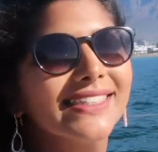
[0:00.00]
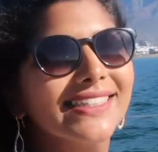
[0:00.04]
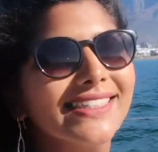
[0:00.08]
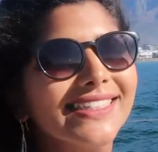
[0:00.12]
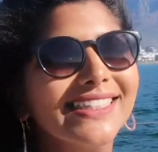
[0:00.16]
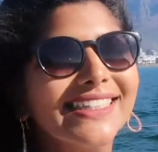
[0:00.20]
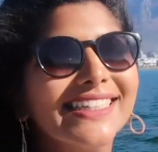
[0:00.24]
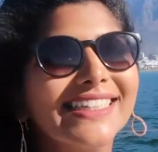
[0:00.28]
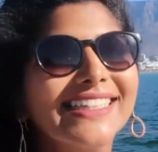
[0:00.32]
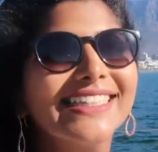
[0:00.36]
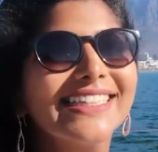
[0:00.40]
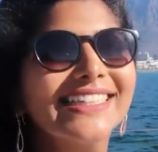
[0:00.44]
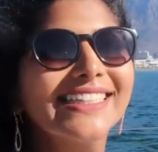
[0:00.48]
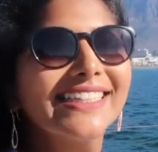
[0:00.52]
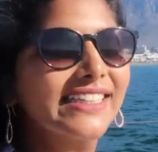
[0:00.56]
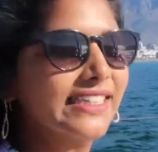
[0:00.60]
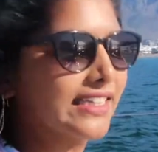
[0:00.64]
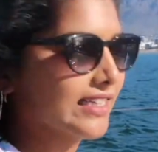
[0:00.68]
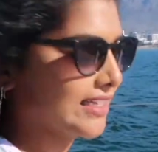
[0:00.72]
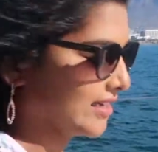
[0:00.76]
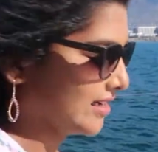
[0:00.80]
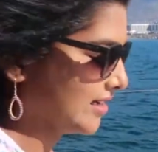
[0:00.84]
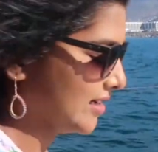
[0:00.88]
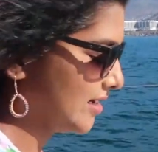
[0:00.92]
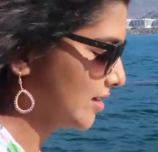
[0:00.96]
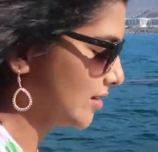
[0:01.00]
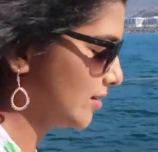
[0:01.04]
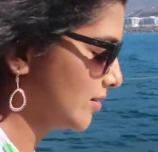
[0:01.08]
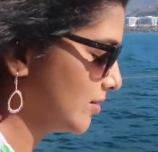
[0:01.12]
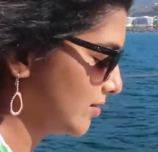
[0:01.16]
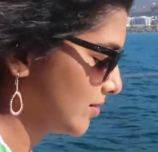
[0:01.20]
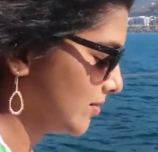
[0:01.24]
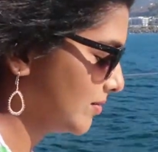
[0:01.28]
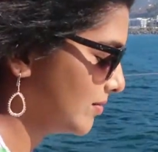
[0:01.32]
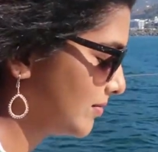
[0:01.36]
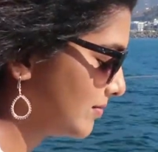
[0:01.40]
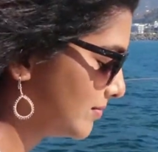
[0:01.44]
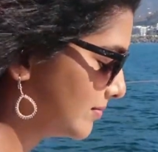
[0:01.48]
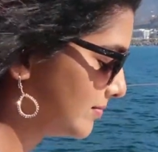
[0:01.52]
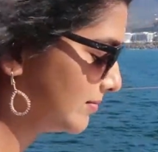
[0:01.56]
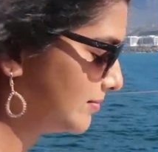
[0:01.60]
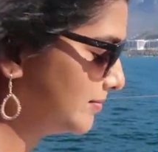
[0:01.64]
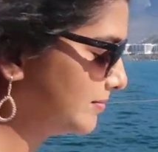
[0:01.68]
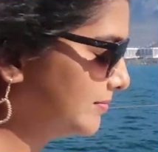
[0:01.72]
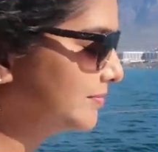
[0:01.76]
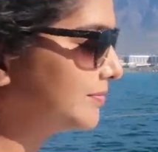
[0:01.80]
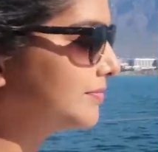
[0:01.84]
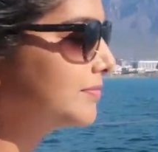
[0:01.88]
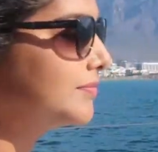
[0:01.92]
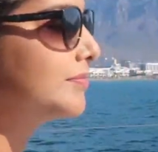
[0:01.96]
a beautiful waterfall
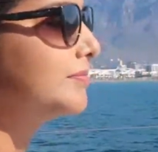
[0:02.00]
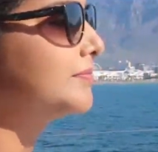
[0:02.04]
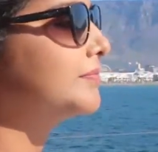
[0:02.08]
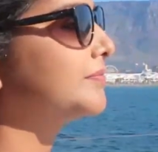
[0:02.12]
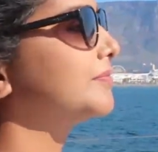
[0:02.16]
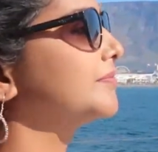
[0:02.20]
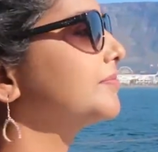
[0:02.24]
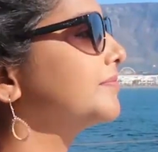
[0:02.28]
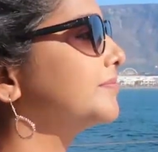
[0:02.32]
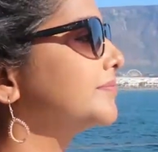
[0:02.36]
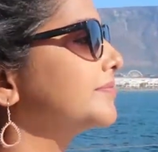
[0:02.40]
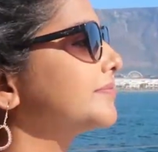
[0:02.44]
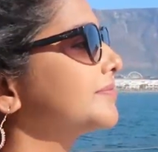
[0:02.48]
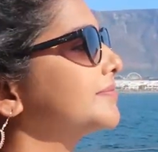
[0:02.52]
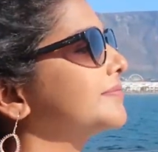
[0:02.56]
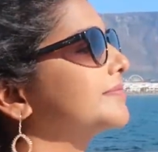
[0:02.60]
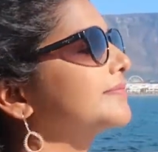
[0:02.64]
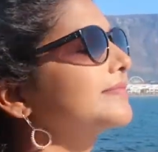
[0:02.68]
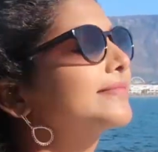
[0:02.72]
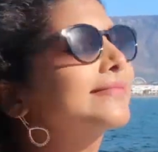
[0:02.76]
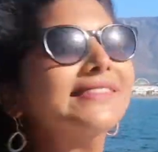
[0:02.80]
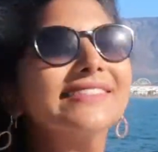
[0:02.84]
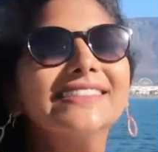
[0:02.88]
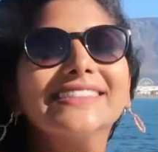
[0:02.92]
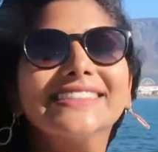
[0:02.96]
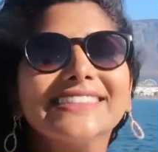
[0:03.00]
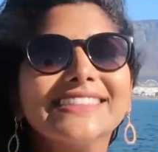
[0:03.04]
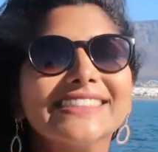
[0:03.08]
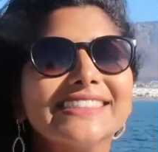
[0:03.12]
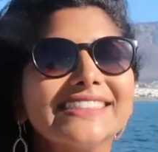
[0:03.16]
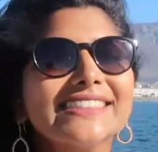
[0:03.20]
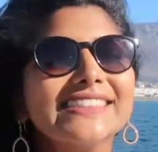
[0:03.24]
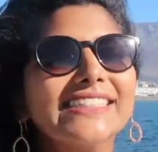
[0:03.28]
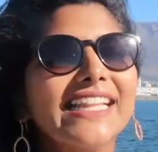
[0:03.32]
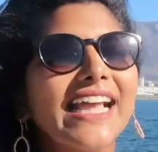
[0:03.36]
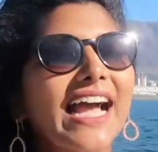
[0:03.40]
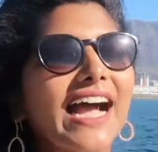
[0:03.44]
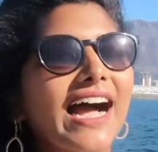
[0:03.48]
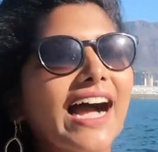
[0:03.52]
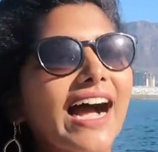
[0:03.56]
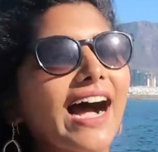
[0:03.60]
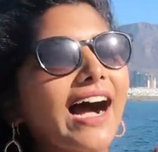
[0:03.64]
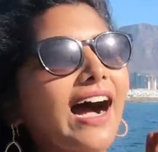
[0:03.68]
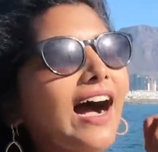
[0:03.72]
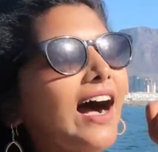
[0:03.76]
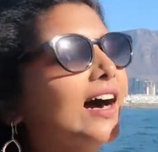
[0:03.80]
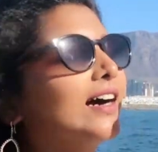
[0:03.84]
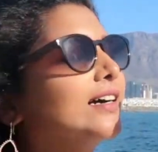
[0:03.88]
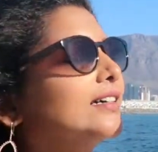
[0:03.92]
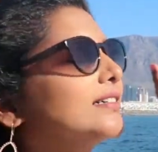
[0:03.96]
or nature and just feel like
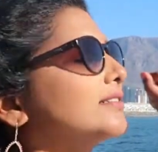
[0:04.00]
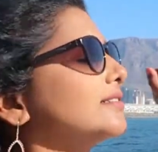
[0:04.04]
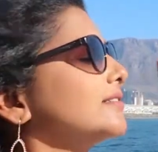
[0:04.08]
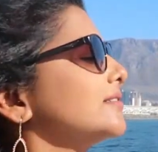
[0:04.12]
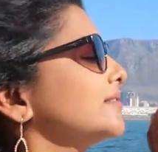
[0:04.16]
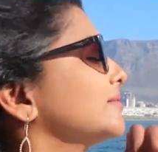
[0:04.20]
super